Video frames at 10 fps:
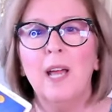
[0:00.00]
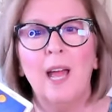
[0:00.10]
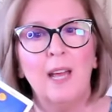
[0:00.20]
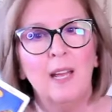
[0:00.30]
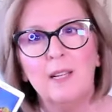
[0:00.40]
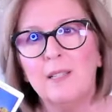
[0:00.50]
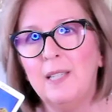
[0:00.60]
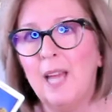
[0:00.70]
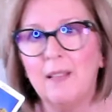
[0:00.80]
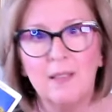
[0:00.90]
And
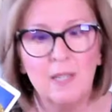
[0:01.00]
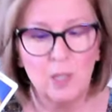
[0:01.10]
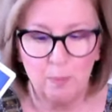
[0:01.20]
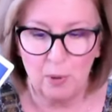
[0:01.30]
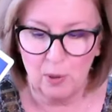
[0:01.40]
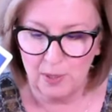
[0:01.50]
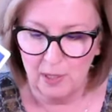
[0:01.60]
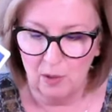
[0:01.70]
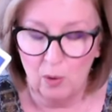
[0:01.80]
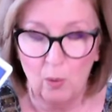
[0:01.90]
yet this
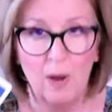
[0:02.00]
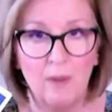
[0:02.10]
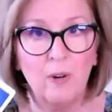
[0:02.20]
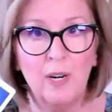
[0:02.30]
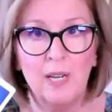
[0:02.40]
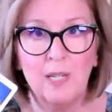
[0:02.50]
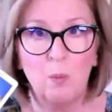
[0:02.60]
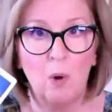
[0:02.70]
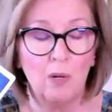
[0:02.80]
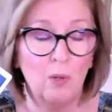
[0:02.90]
person, whoever it is,
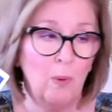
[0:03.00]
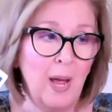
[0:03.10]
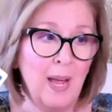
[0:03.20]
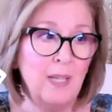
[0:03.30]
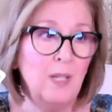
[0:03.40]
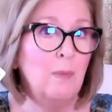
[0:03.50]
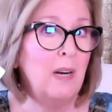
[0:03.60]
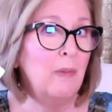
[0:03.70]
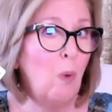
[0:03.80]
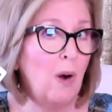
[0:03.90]
walked away. You
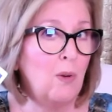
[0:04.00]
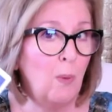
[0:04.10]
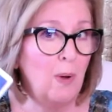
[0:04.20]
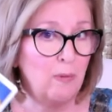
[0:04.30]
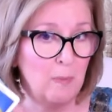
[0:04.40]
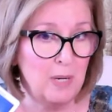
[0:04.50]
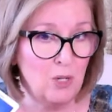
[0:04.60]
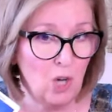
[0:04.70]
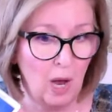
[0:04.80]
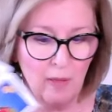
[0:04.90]
might've walked away from
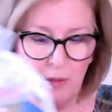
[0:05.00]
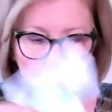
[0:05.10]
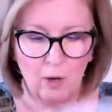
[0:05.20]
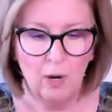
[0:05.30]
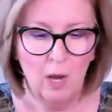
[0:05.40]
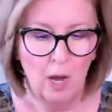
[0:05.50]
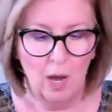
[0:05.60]
each other.